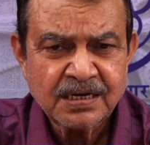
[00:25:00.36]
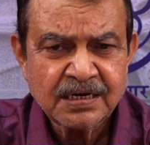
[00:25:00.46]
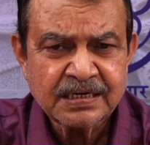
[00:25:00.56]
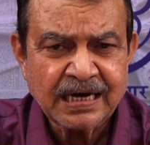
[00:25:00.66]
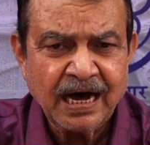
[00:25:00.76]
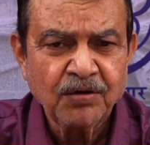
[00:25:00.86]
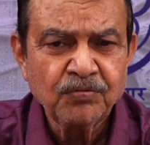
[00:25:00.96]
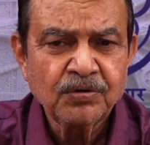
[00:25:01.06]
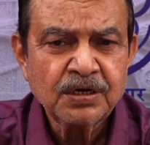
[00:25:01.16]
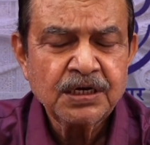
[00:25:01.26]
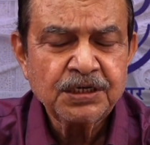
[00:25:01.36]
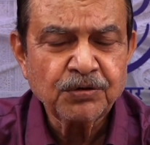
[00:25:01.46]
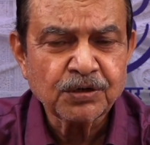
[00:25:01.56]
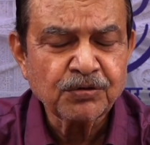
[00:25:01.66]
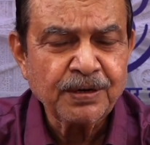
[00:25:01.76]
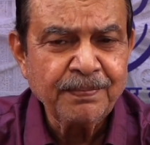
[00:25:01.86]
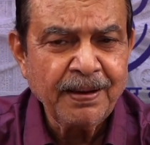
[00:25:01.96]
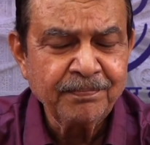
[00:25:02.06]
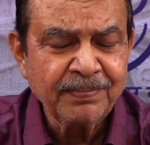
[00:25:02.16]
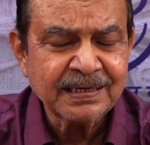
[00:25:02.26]
Now, you have to
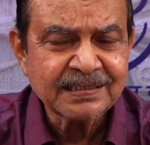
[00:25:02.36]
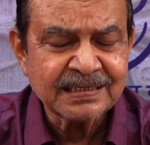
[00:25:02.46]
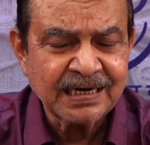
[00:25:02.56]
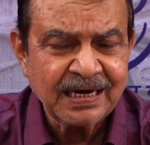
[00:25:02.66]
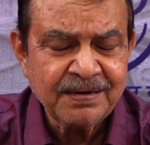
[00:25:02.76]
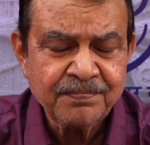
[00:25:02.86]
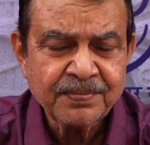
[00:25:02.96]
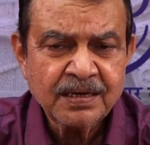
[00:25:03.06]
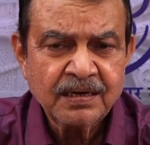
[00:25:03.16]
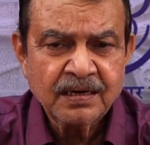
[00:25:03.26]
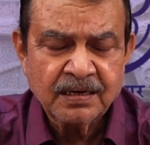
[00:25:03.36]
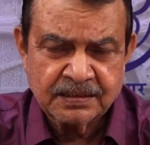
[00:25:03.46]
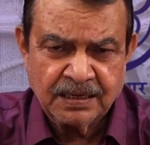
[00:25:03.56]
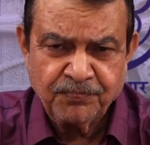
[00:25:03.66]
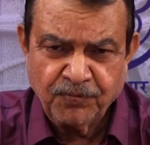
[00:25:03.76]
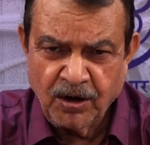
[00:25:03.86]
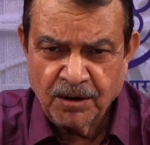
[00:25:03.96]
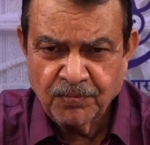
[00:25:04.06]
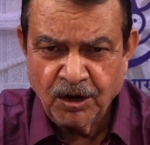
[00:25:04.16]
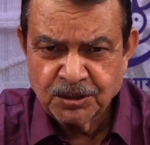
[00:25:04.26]
remember the
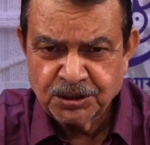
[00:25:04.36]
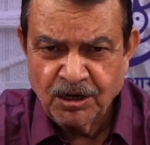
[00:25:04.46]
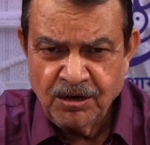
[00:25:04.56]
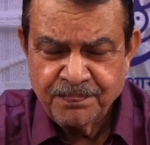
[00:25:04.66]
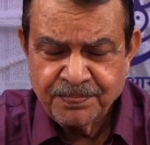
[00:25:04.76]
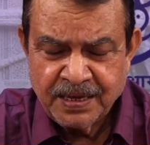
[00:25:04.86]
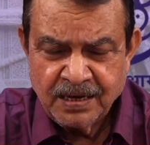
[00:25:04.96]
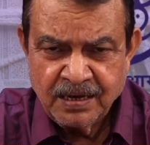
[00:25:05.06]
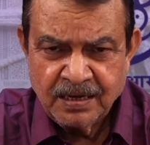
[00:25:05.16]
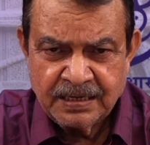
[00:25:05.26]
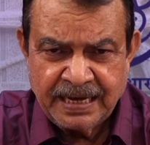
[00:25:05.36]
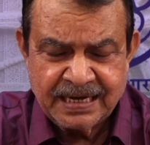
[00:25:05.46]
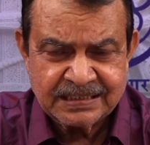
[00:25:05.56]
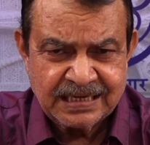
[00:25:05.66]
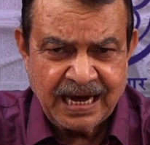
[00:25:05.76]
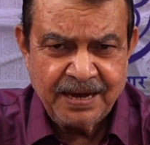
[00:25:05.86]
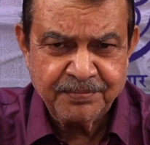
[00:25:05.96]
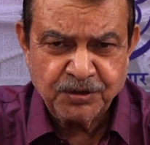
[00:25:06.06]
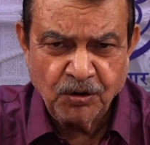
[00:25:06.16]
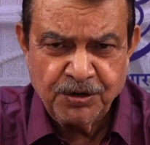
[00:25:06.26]
form also. as I
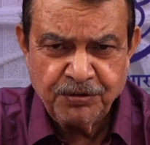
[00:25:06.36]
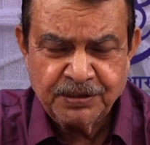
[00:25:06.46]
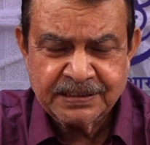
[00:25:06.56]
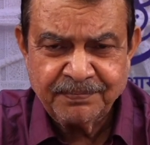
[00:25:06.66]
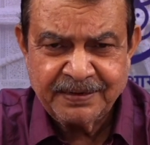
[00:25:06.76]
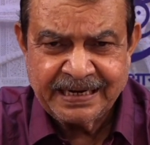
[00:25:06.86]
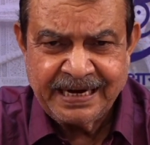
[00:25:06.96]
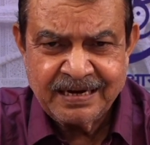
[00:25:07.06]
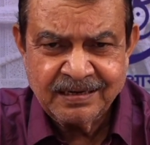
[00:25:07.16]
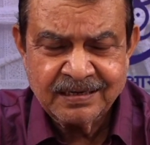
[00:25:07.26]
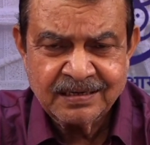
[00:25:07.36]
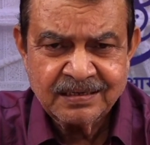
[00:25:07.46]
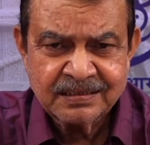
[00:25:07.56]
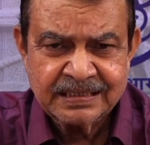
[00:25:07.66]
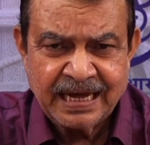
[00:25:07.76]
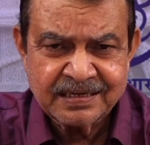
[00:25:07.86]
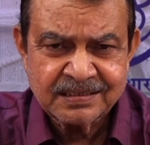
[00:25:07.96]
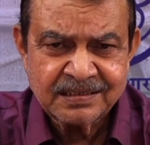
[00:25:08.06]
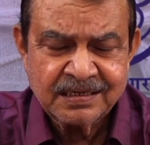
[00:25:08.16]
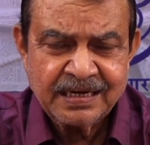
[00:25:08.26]
have told you in the beginning,
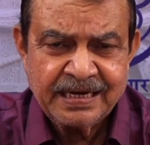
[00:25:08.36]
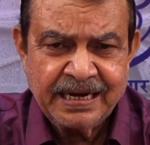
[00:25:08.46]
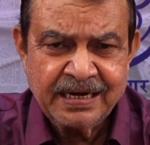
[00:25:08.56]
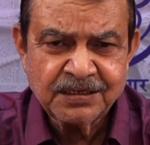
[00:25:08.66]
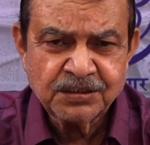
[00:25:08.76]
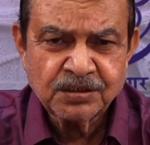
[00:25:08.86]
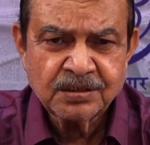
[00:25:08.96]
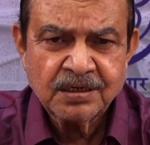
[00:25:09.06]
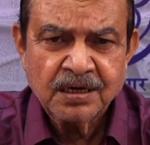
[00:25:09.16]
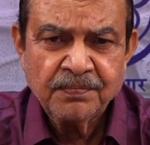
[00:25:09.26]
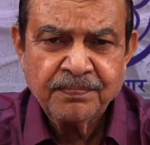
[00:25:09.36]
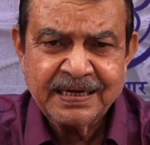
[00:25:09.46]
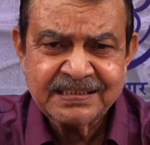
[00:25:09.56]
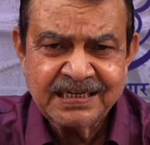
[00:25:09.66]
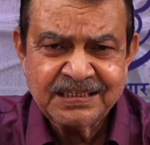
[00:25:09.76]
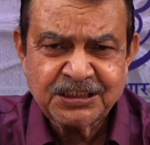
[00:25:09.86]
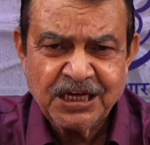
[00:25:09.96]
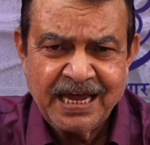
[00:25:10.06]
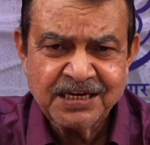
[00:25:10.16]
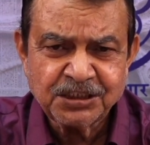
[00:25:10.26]
that in present
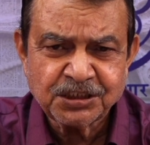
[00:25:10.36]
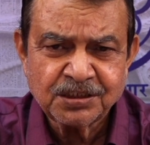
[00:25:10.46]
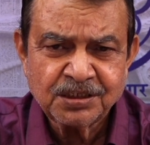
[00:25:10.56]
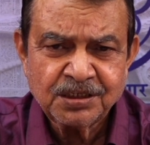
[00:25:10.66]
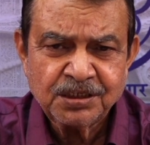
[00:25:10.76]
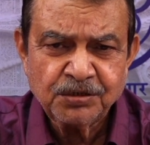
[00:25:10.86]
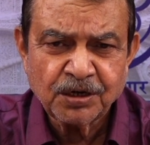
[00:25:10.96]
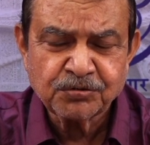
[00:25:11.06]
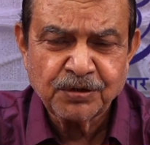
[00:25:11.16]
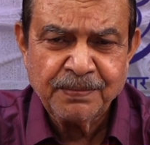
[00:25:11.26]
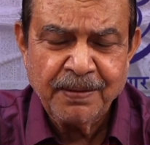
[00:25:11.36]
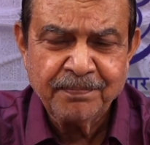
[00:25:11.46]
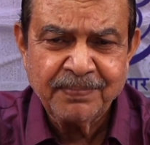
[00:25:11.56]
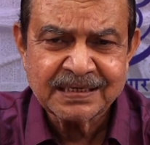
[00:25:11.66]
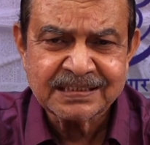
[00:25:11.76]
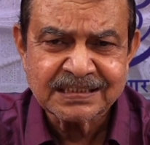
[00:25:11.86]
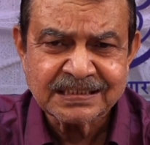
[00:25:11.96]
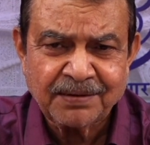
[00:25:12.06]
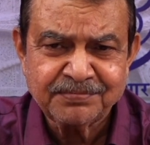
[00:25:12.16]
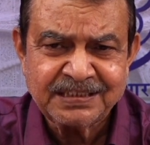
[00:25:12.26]
tense, you have to remember the
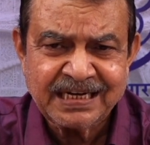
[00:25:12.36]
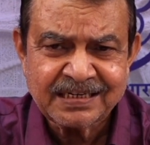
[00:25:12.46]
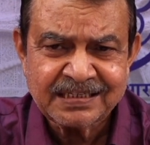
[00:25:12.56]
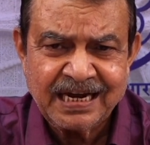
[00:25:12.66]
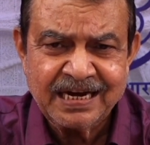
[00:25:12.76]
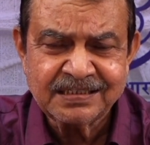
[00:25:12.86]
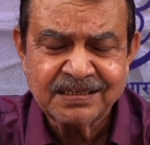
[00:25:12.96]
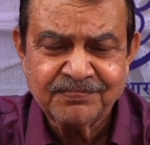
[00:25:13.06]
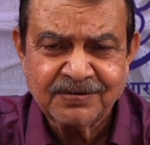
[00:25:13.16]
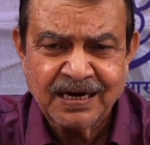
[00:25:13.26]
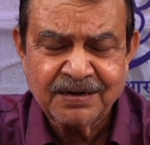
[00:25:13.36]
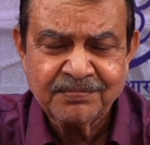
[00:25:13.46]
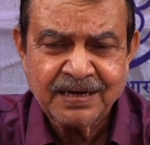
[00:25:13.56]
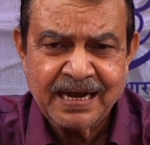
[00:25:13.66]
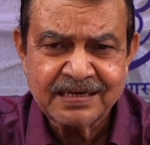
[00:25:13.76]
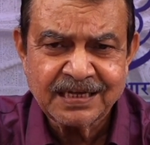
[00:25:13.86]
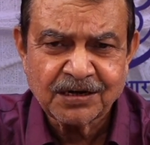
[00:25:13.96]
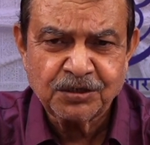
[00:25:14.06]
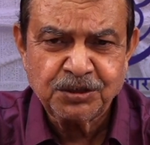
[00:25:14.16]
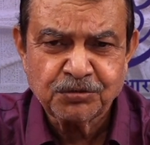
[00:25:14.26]
subject and the verb and the
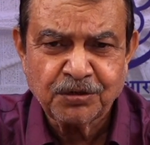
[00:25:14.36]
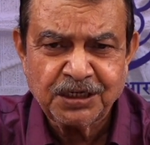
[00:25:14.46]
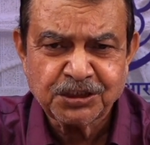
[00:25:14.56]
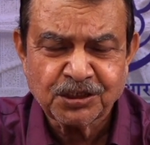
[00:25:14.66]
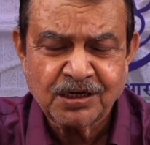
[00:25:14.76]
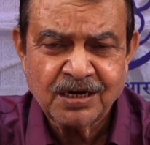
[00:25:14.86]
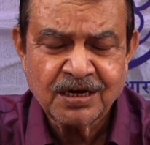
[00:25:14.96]
conjugation